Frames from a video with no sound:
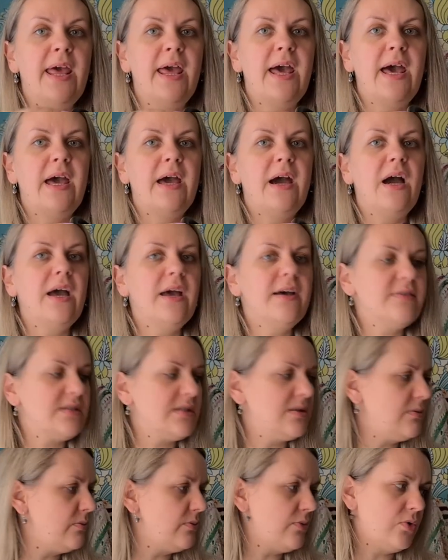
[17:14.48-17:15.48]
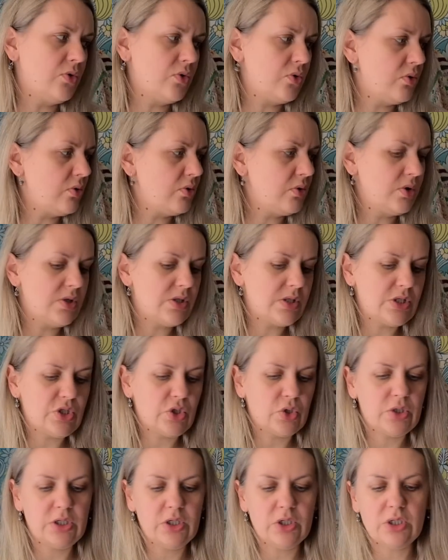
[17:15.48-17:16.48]
I have some more
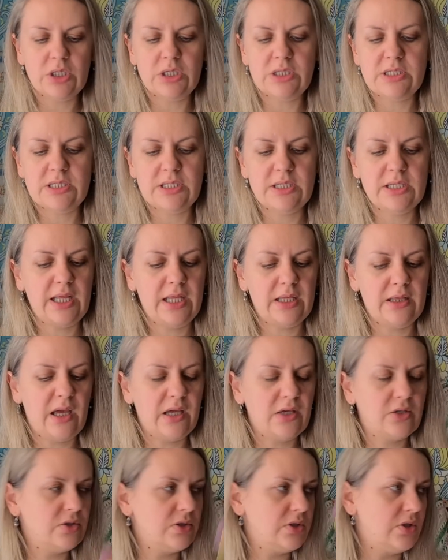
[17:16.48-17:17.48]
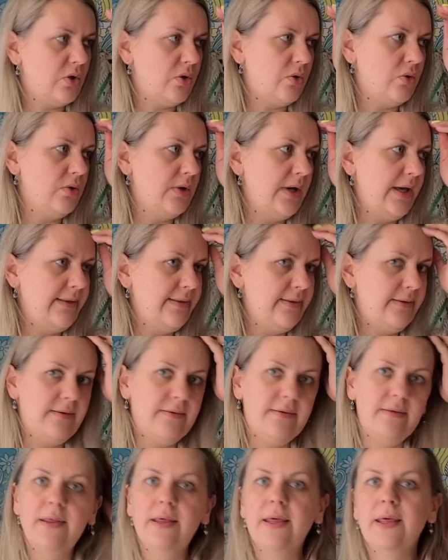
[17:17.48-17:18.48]
sock yarns that I could go and
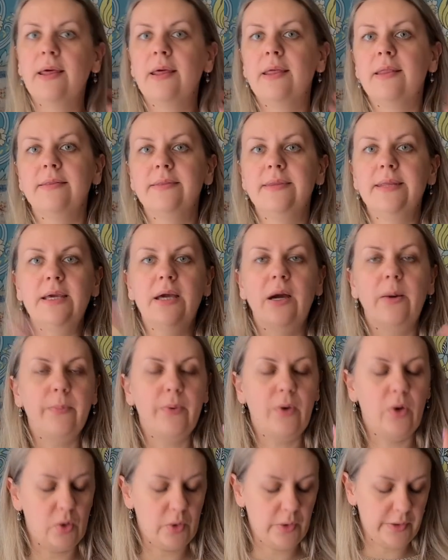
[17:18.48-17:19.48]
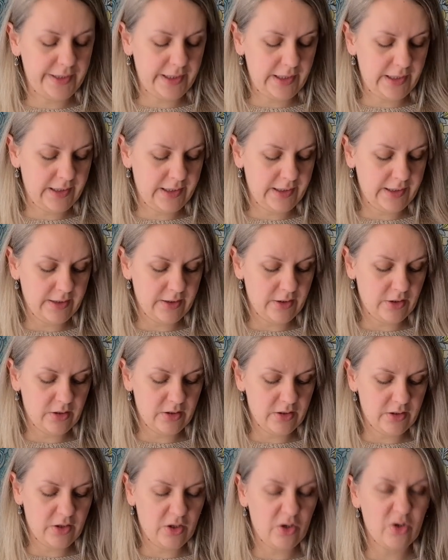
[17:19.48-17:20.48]
dig up all the
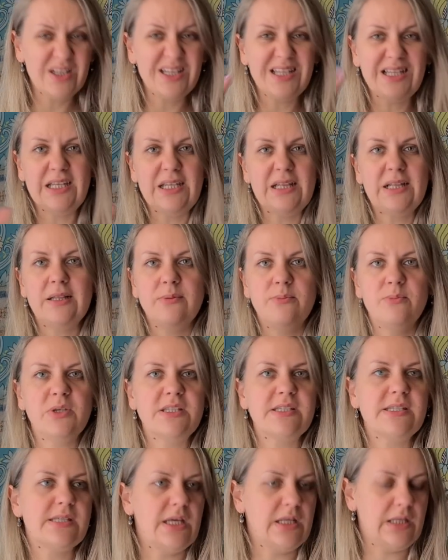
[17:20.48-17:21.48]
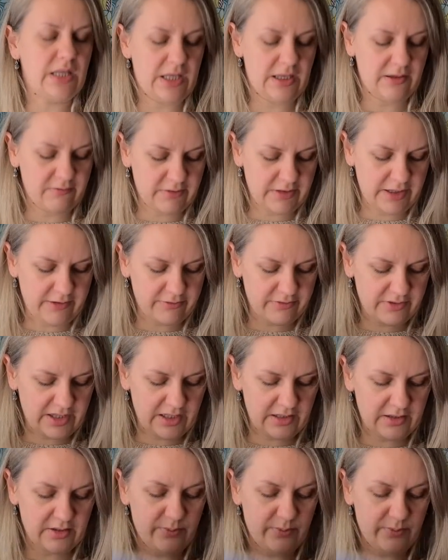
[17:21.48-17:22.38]
little bits that I have left and